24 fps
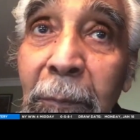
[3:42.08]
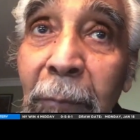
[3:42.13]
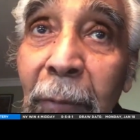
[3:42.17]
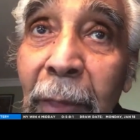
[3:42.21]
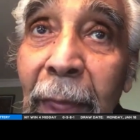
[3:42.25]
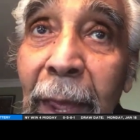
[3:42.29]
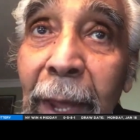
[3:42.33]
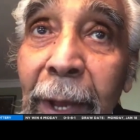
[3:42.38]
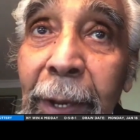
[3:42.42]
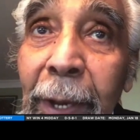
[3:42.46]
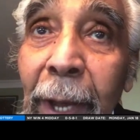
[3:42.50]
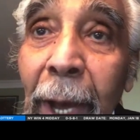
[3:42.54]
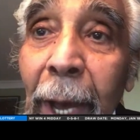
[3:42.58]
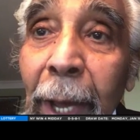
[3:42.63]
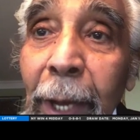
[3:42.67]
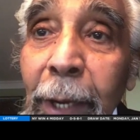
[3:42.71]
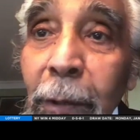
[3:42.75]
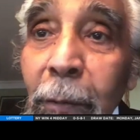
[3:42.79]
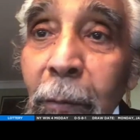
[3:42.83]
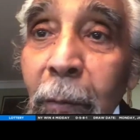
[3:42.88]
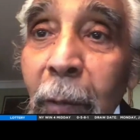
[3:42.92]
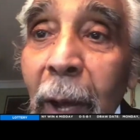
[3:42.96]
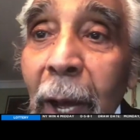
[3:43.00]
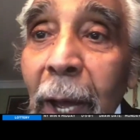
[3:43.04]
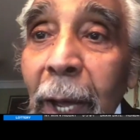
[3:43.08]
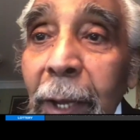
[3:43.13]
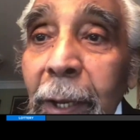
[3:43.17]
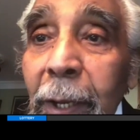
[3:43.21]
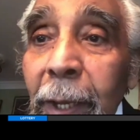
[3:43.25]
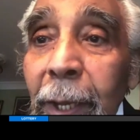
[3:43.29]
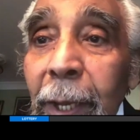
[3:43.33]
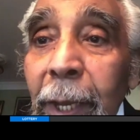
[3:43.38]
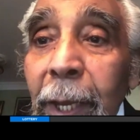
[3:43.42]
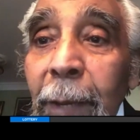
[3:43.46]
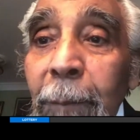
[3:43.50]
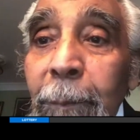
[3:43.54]
then Idlewild
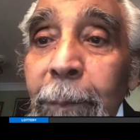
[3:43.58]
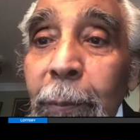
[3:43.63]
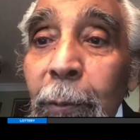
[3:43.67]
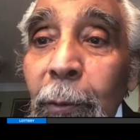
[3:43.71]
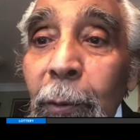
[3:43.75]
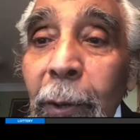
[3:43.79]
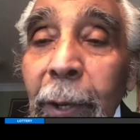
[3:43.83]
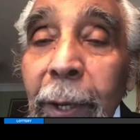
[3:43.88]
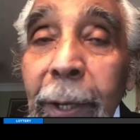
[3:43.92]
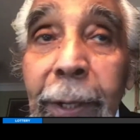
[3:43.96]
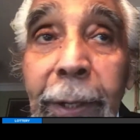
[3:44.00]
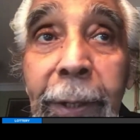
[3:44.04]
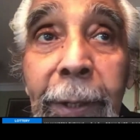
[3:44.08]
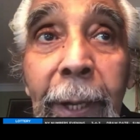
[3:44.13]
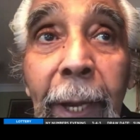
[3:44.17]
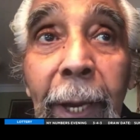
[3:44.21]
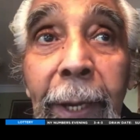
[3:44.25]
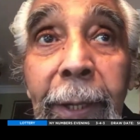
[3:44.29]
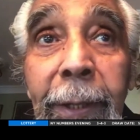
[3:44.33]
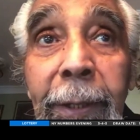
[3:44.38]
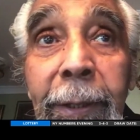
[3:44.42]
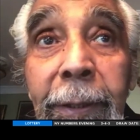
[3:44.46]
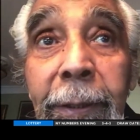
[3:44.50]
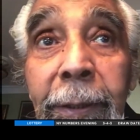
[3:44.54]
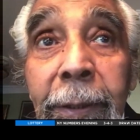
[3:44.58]
Airport and I